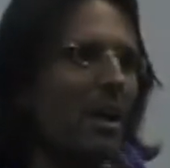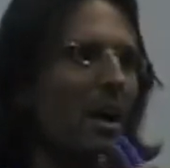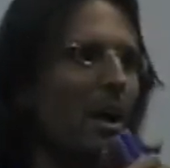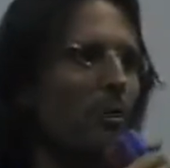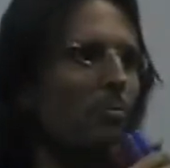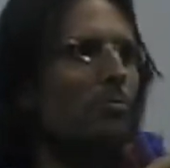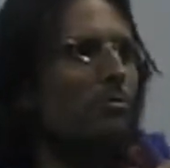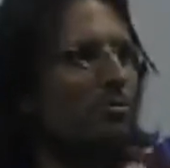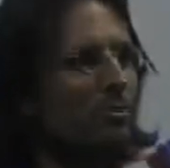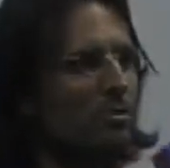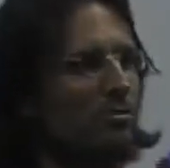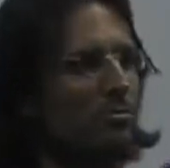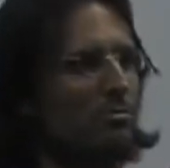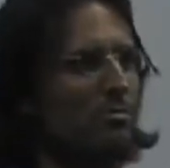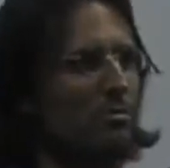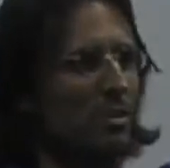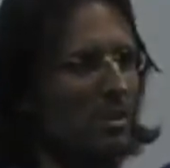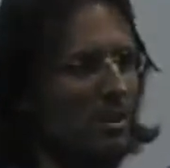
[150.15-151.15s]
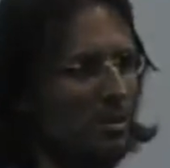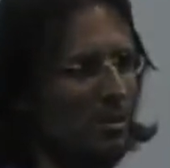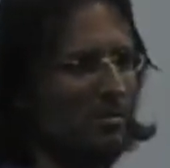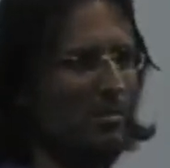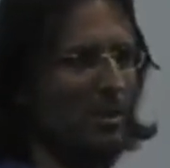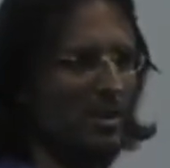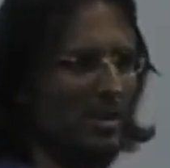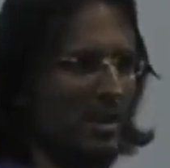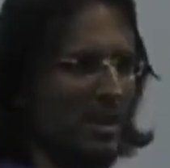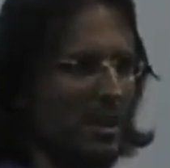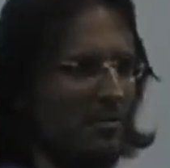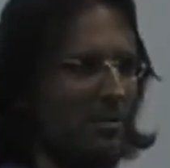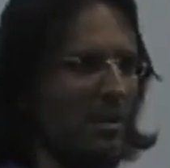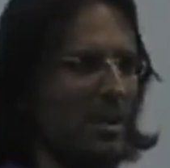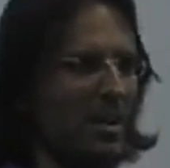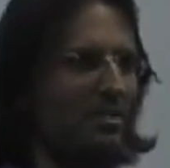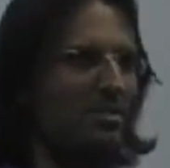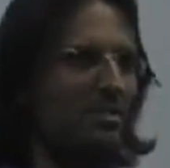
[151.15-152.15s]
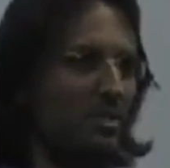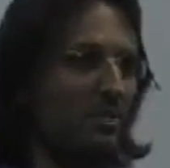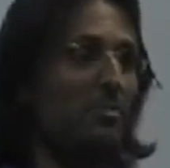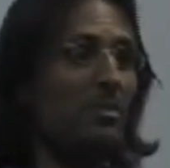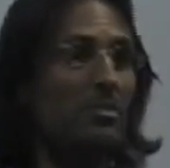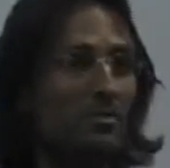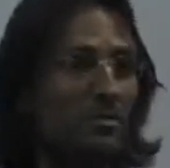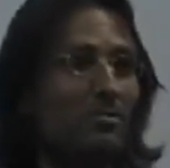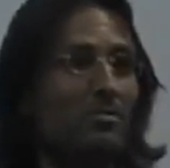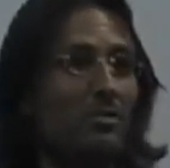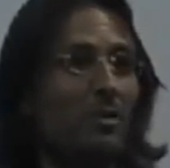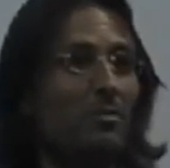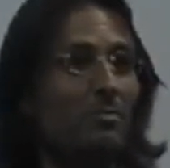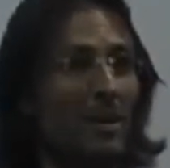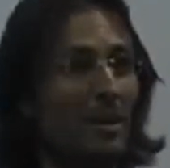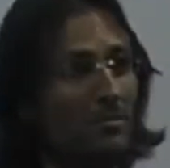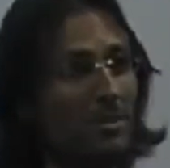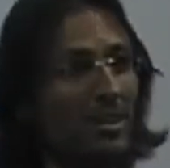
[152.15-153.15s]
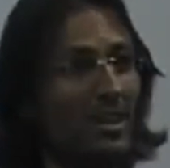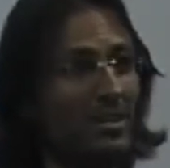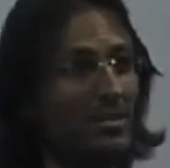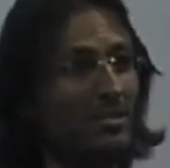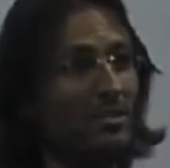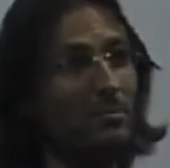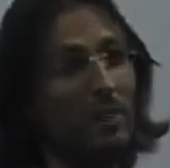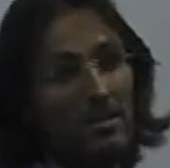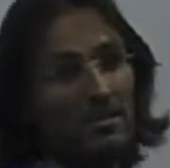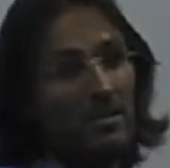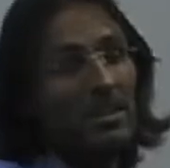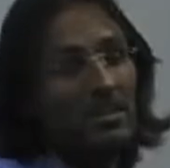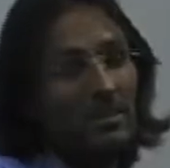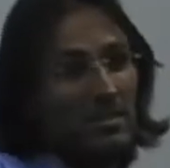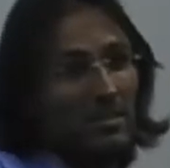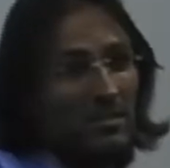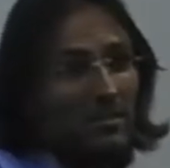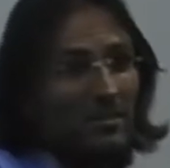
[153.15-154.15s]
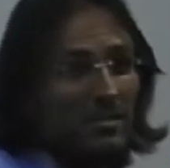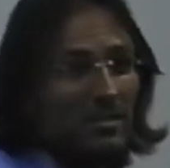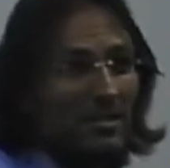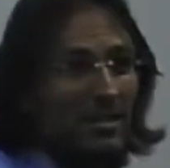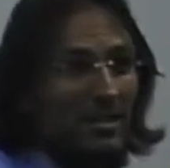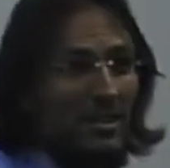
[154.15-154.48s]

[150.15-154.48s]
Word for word: I will soon know whether that relationship is the soulmate relationship I think it is,